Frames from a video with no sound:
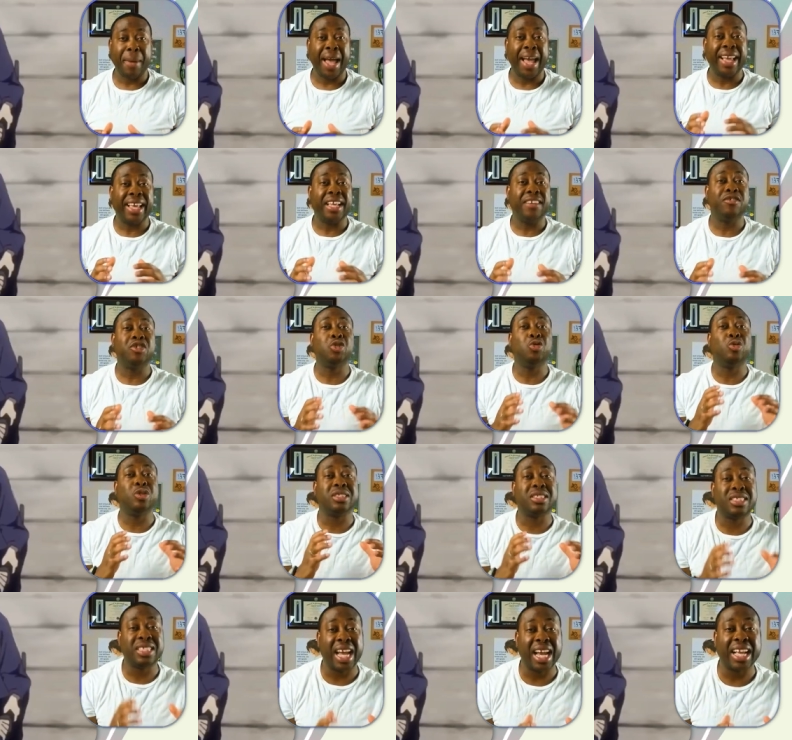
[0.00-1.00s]
back gives you a
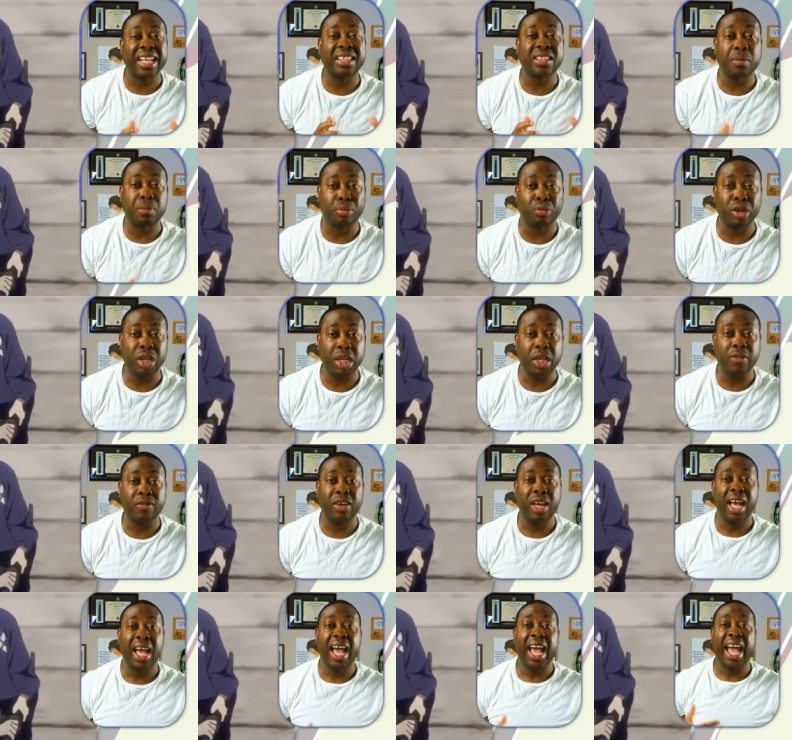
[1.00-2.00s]
second to breathe
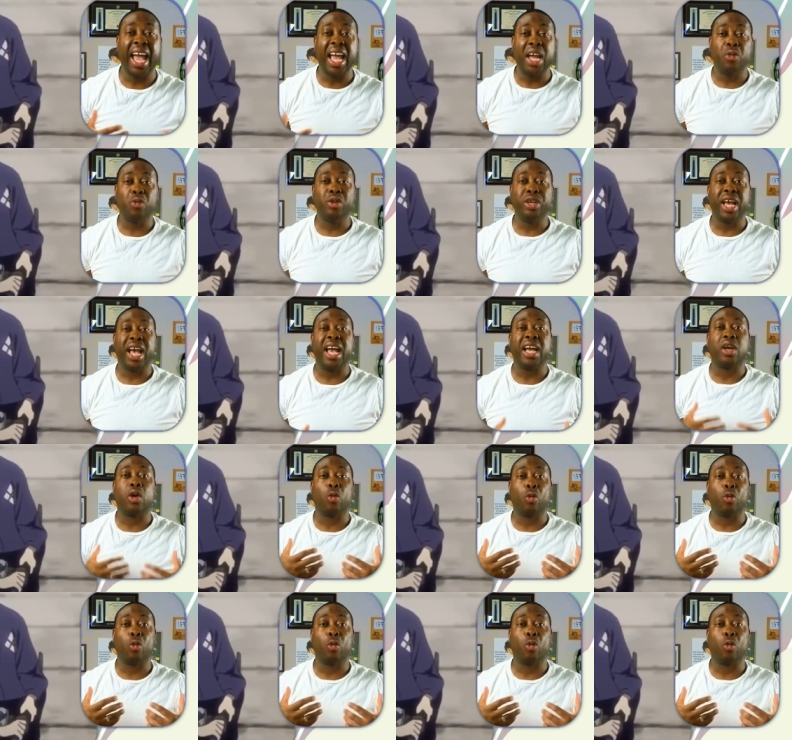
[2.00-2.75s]
and react